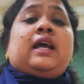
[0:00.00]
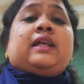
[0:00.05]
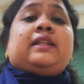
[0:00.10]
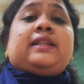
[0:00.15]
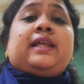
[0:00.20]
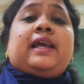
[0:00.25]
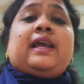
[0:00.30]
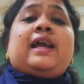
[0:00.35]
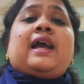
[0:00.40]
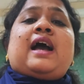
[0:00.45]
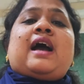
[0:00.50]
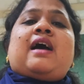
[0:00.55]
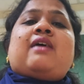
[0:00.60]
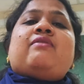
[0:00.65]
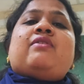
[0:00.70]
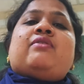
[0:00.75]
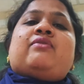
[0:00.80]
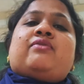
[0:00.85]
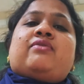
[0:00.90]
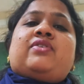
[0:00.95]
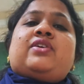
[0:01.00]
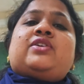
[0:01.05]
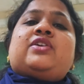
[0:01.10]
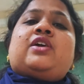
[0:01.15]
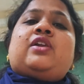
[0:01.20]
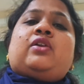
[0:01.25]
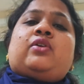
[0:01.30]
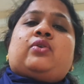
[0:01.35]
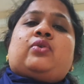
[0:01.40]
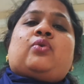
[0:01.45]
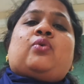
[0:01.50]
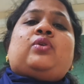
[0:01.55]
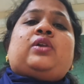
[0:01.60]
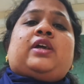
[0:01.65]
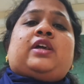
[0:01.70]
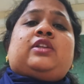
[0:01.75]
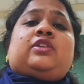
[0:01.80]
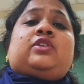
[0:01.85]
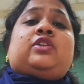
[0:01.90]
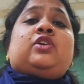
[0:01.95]
they have a vital role
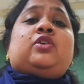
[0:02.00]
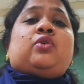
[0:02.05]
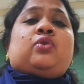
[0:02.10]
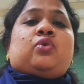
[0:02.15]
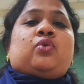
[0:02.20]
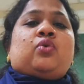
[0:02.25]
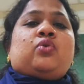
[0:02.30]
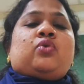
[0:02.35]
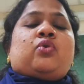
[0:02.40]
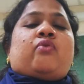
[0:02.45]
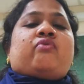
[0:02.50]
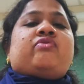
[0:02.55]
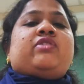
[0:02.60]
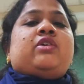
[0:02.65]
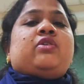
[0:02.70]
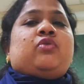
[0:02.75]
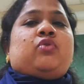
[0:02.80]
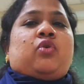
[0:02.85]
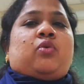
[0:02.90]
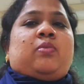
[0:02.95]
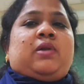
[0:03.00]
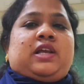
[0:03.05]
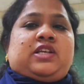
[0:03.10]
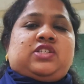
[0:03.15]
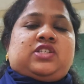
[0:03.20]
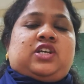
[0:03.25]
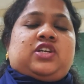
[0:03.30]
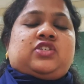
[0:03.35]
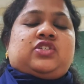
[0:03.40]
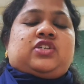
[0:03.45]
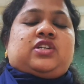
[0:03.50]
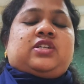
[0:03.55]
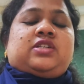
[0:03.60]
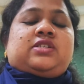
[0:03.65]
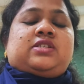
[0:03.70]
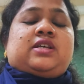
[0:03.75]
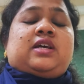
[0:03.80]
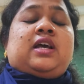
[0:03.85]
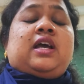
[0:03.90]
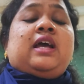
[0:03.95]
in the growth of the
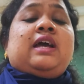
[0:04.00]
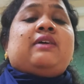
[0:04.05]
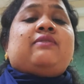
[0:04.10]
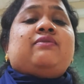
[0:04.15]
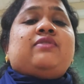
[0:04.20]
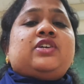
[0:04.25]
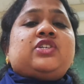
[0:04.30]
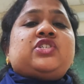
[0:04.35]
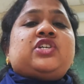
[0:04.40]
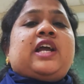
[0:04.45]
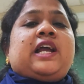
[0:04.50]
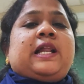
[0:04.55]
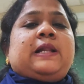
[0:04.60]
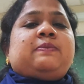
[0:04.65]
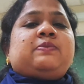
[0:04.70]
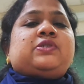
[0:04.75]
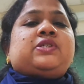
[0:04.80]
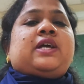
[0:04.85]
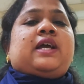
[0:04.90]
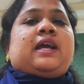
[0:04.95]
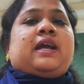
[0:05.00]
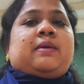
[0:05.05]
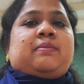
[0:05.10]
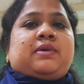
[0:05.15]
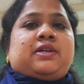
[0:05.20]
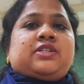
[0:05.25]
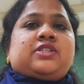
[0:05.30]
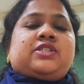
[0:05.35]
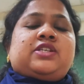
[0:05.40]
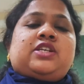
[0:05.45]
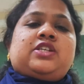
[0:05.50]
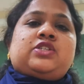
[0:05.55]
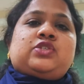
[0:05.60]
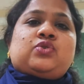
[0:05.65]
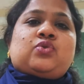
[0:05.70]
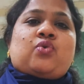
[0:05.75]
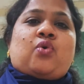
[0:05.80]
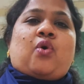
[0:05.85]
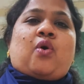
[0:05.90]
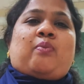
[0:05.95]
globalizations, which helps the MNCs
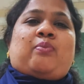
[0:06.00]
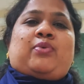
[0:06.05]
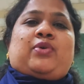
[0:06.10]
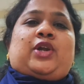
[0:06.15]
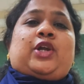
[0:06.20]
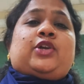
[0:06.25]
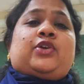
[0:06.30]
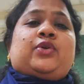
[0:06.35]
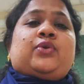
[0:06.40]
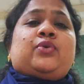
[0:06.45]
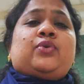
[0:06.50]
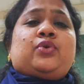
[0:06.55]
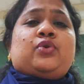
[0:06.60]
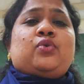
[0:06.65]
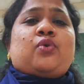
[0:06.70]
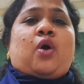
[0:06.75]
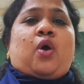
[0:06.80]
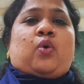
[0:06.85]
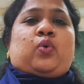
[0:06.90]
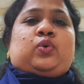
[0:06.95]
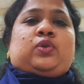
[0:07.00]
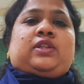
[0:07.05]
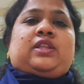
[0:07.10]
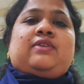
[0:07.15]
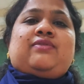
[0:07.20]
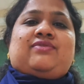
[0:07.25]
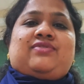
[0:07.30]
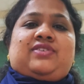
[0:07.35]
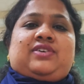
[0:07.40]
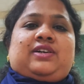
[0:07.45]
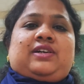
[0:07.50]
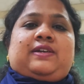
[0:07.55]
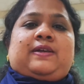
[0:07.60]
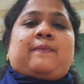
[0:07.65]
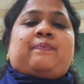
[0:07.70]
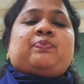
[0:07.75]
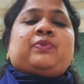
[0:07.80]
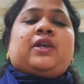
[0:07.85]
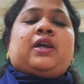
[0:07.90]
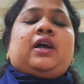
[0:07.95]
to operate throughout the world.
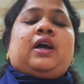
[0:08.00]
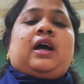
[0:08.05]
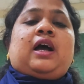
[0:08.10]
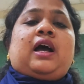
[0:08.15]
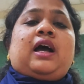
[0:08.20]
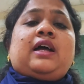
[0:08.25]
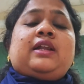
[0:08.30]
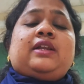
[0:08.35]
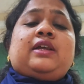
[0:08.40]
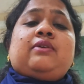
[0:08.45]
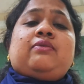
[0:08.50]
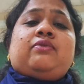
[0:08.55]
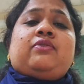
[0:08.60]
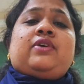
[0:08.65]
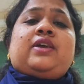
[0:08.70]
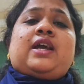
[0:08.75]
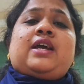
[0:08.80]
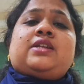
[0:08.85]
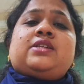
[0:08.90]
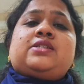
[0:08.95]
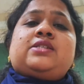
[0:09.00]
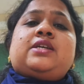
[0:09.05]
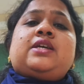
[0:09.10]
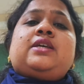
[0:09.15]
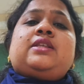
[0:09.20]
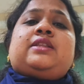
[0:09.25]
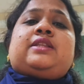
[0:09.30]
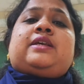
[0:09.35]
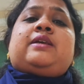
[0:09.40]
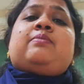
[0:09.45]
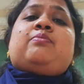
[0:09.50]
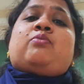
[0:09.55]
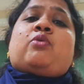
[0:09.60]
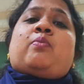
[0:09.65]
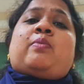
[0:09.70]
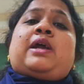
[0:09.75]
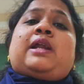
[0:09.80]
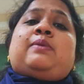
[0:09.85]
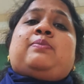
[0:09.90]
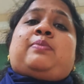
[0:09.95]
And if we can see, the
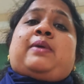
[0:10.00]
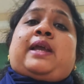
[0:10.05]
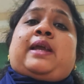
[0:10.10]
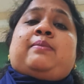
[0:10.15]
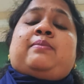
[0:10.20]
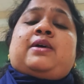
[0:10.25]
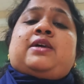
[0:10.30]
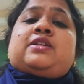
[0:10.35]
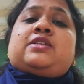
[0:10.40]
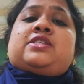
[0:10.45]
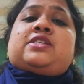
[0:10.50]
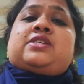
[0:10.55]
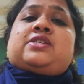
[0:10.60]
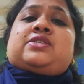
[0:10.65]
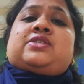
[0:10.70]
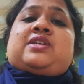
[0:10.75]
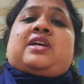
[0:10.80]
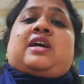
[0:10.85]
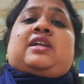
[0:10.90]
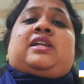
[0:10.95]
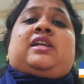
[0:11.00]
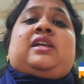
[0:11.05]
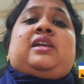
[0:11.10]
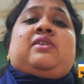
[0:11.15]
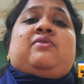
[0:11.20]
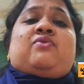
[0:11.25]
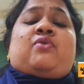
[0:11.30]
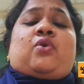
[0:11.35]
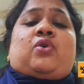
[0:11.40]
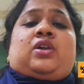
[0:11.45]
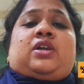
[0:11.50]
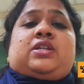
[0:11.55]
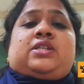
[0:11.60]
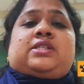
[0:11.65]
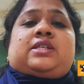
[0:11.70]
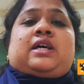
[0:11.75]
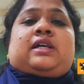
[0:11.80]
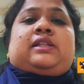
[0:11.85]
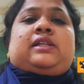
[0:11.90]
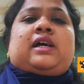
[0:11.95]
mobile payments is there, e-wallets
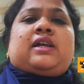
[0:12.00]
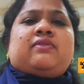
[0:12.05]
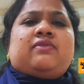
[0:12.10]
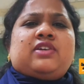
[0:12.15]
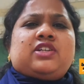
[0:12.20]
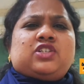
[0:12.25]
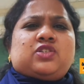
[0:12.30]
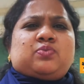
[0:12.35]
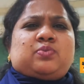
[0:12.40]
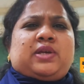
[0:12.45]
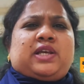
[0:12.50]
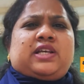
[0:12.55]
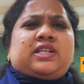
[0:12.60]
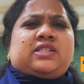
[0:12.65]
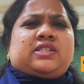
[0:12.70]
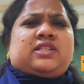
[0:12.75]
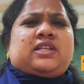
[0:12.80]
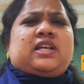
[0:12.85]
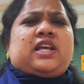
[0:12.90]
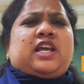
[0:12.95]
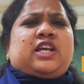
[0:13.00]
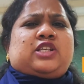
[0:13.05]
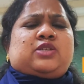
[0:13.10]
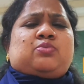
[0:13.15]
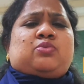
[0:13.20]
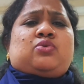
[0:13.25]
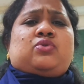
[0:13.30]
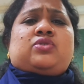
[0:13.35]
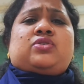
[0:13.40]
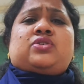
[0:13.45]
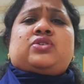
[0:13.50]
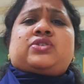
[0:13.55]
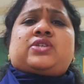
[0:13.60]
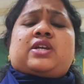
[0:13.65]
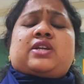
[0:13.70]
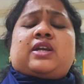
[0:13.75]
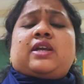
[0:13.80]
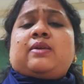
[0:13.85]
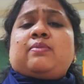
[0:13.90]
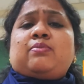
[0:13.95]
are there, which makes the exporters
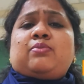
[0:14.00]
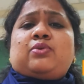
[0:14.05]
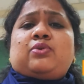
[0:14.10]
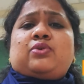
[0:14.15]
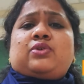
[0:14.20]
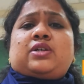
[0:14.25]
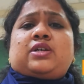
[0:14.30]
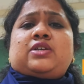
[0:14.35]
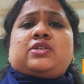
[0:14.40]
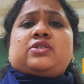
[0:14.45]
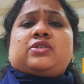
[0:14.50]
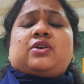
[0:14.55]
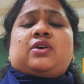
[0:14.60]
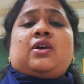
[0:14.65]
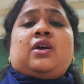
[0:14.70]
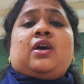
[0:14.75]
and importers